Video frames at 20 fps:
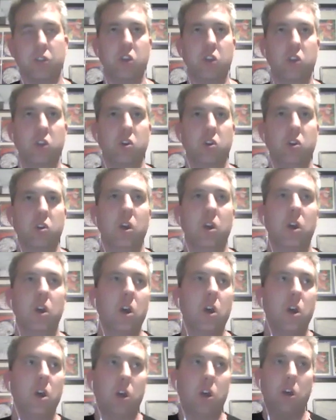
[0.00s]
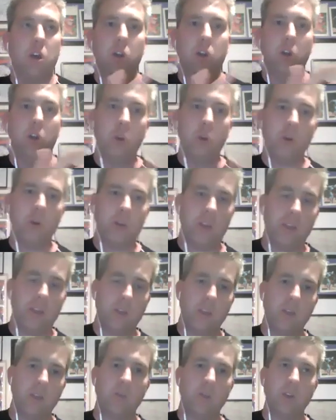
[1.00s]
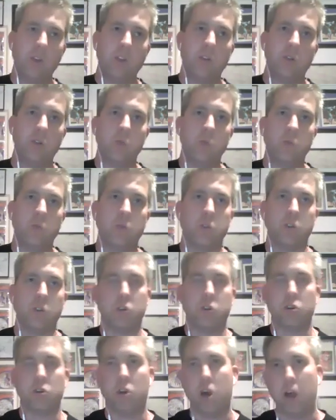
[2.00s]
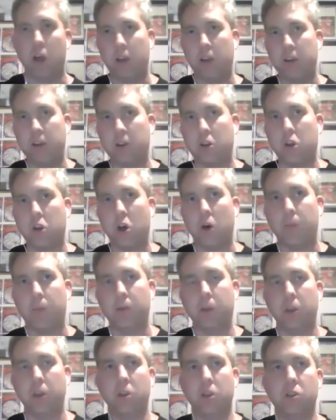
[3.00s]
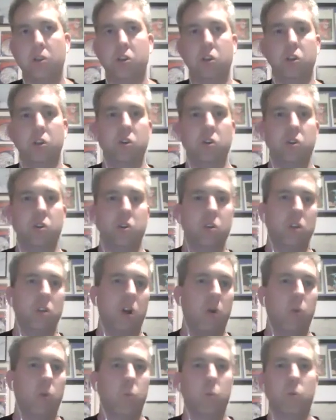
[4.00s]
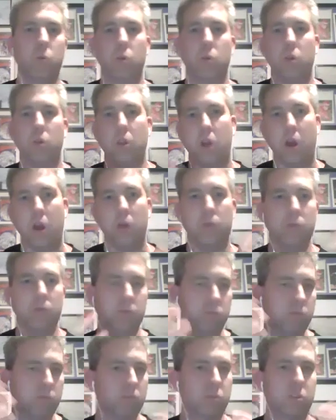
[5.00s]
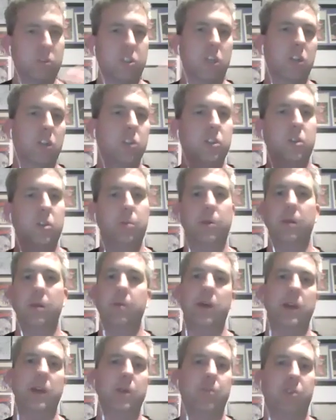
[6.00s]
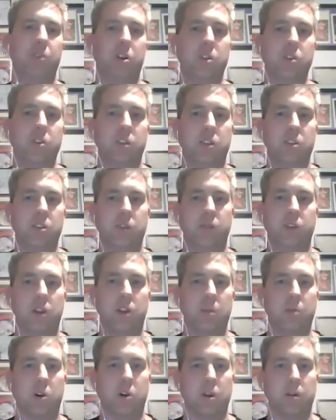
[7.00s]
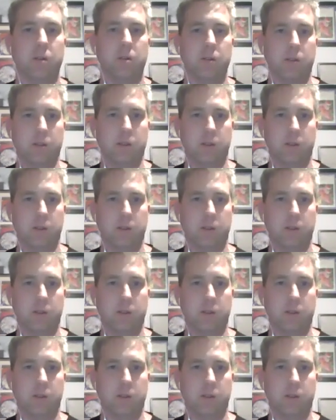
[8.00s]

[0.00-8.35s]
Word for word: Do you look at the originals and try and copy it? Do you like like tell us a little bit about your process, if you don't mind?